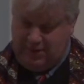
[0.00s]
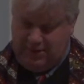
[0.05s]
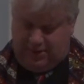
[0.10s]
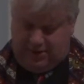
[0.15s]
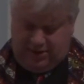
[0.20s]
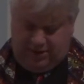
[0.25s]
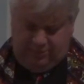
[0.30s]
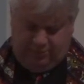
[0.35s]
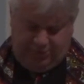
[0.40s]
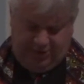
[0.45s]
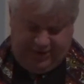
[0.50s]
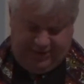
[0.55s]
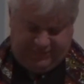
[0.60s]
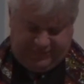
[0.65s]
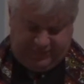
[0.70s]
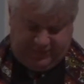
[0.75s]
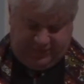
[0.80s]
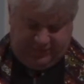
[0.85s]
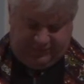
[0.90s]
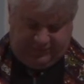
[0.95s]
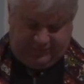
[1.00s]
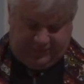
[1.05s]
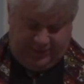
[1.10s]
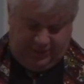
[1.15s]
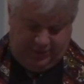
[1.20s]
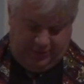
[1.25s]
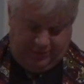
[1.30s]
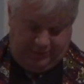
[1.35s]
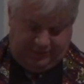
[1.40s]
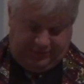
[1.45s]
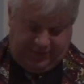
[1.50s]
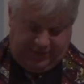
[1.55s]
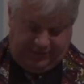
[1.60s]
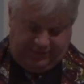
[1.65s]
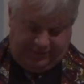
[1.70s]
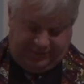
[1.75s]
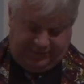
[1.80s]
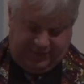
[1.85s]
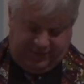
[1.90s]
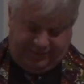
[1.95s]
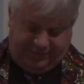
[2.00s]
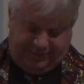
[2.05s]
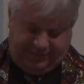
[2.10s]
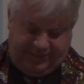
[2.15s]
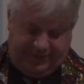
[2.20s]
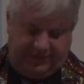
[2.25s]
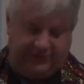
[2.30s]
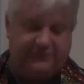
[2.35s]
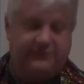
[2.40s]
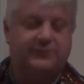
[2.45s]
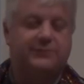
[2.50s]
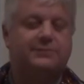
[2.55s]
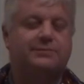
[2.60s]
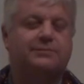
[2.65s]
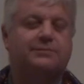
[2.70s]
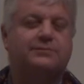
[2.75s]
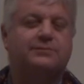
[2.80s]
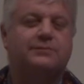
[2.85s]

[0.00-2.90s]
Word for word: Embracing sinners and sinfulness